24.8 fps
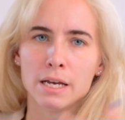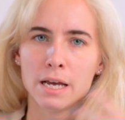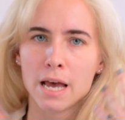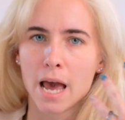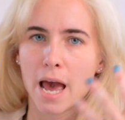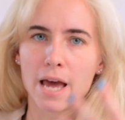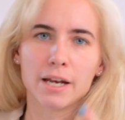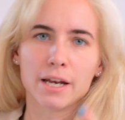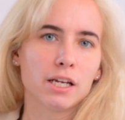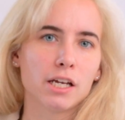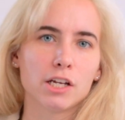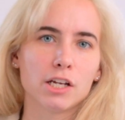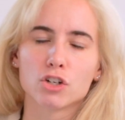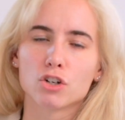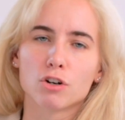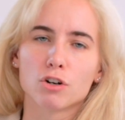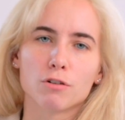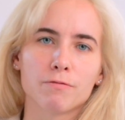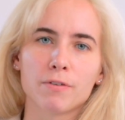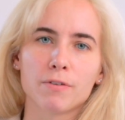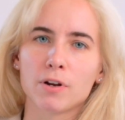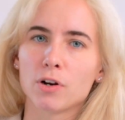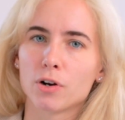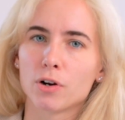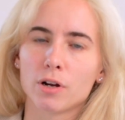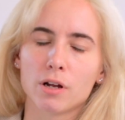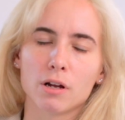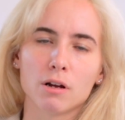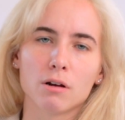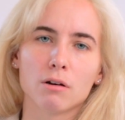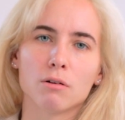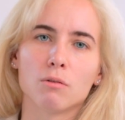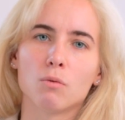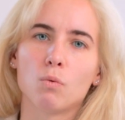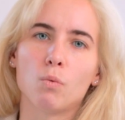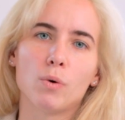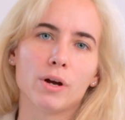any
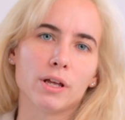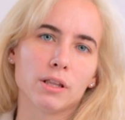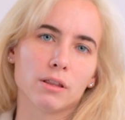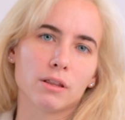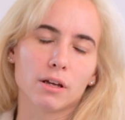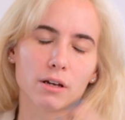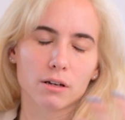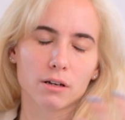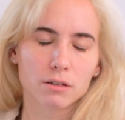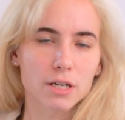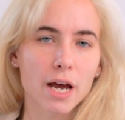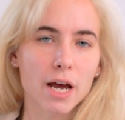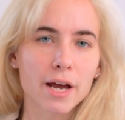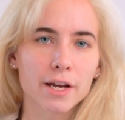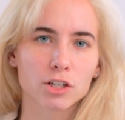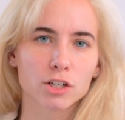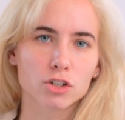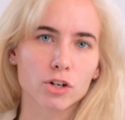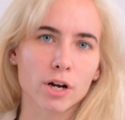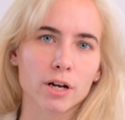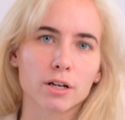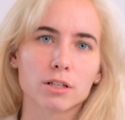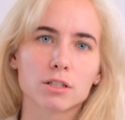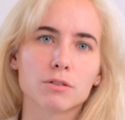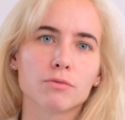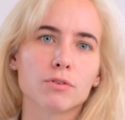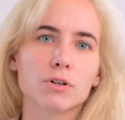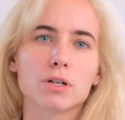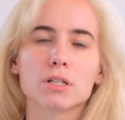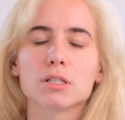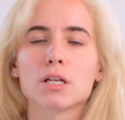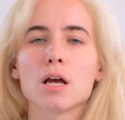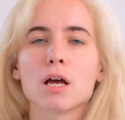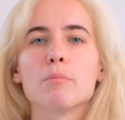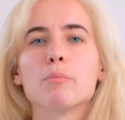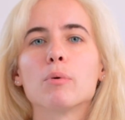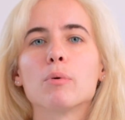interfering with like diet trials, for
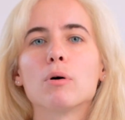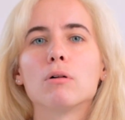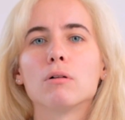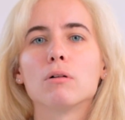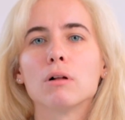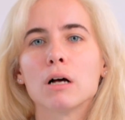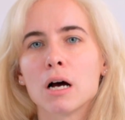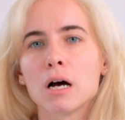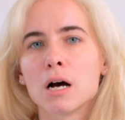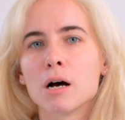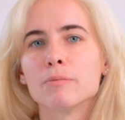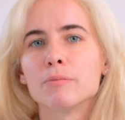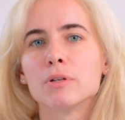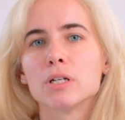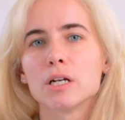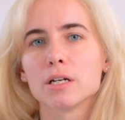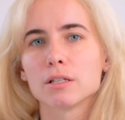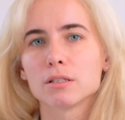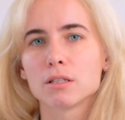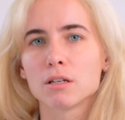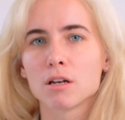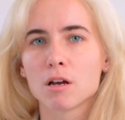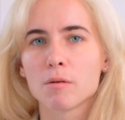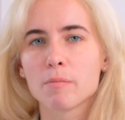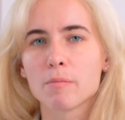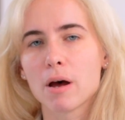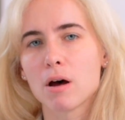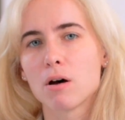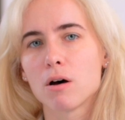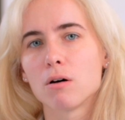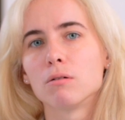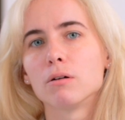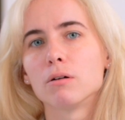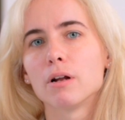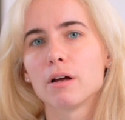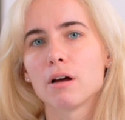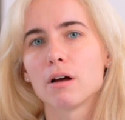example. The nice thing
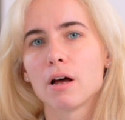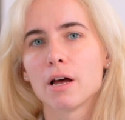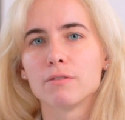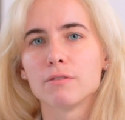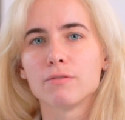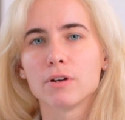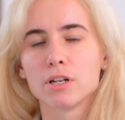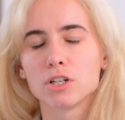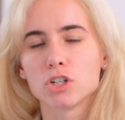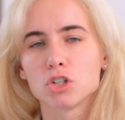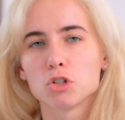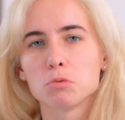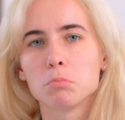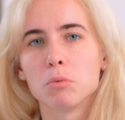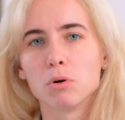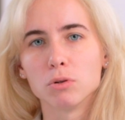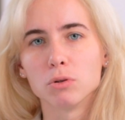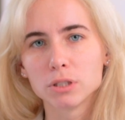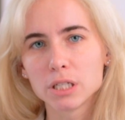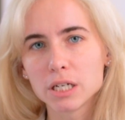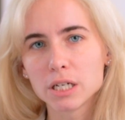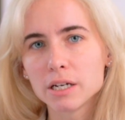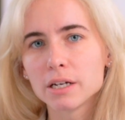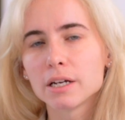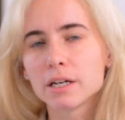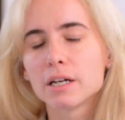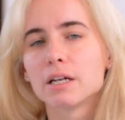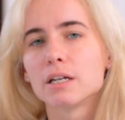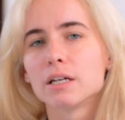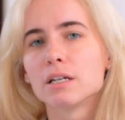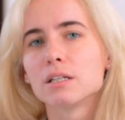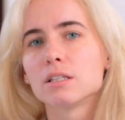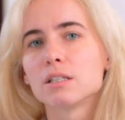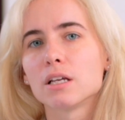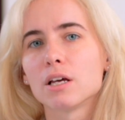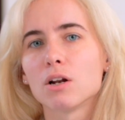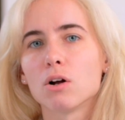about Advantage Multi
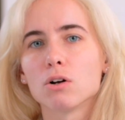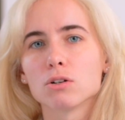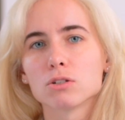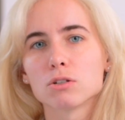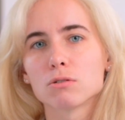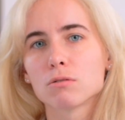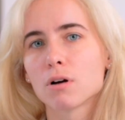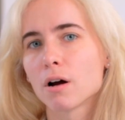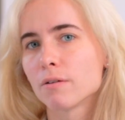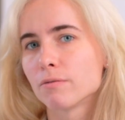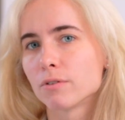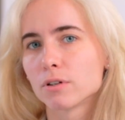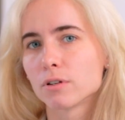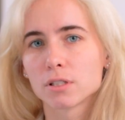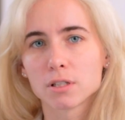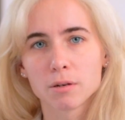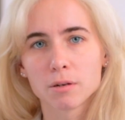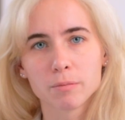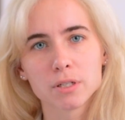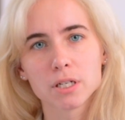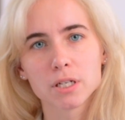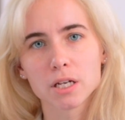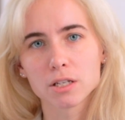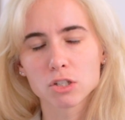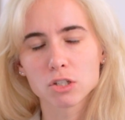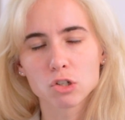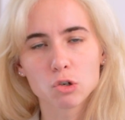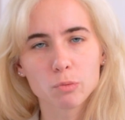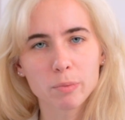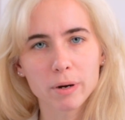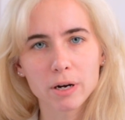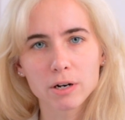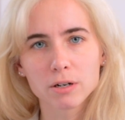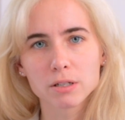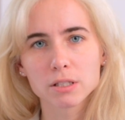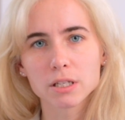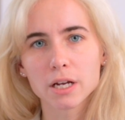is it also covers some intestinal
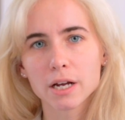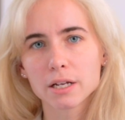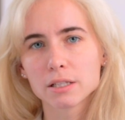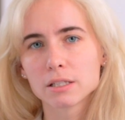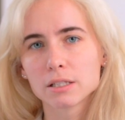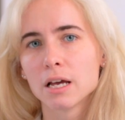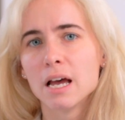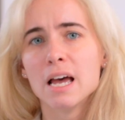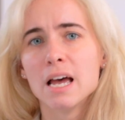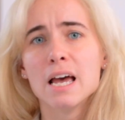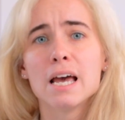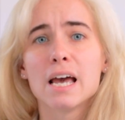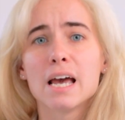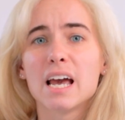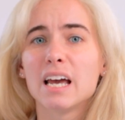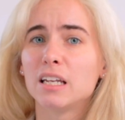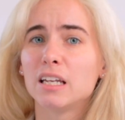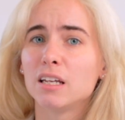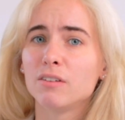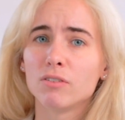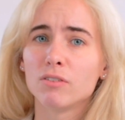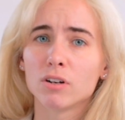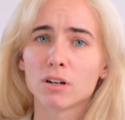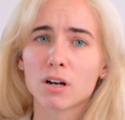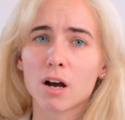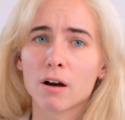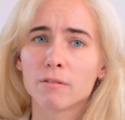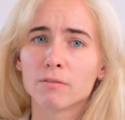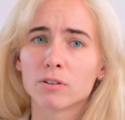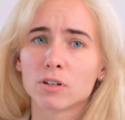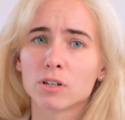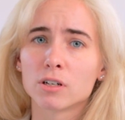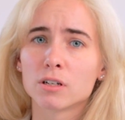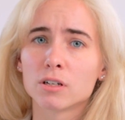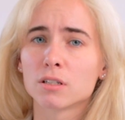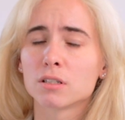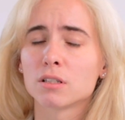parasites. It even
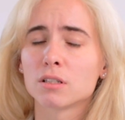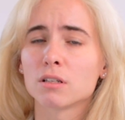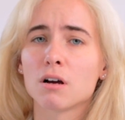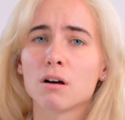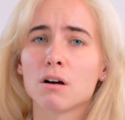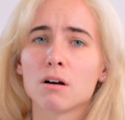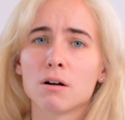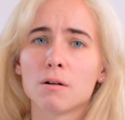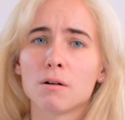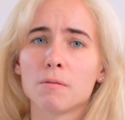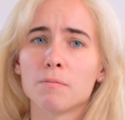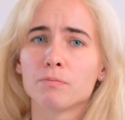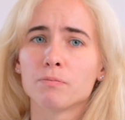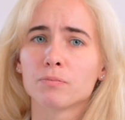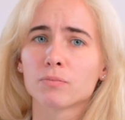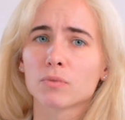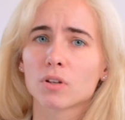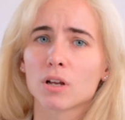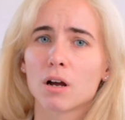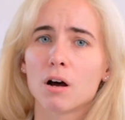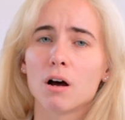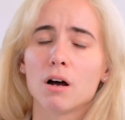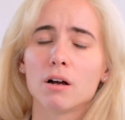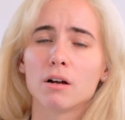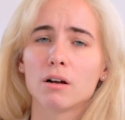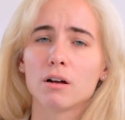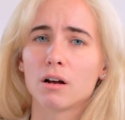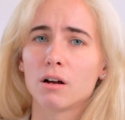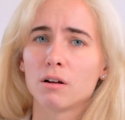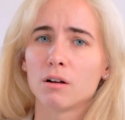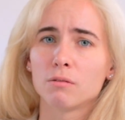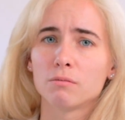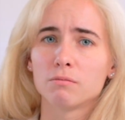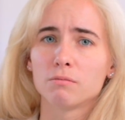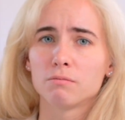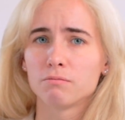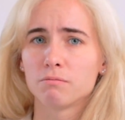covers
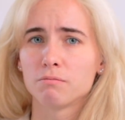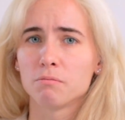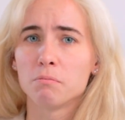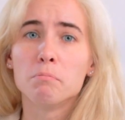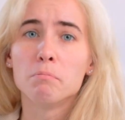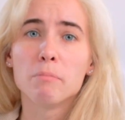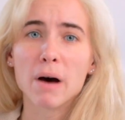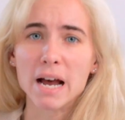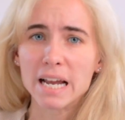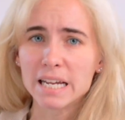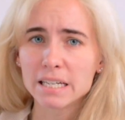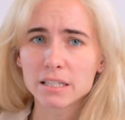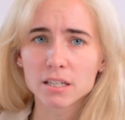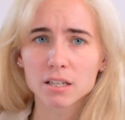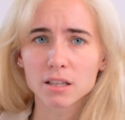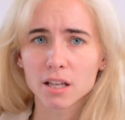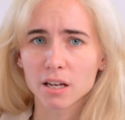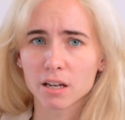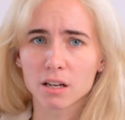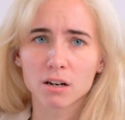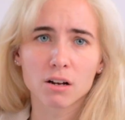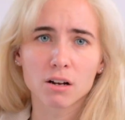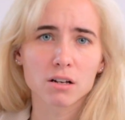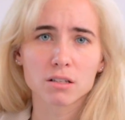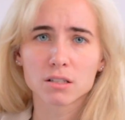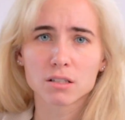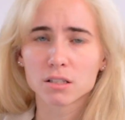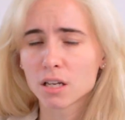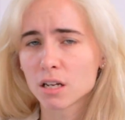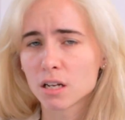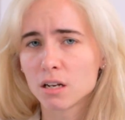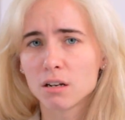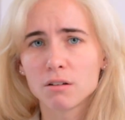a mite that can cause skin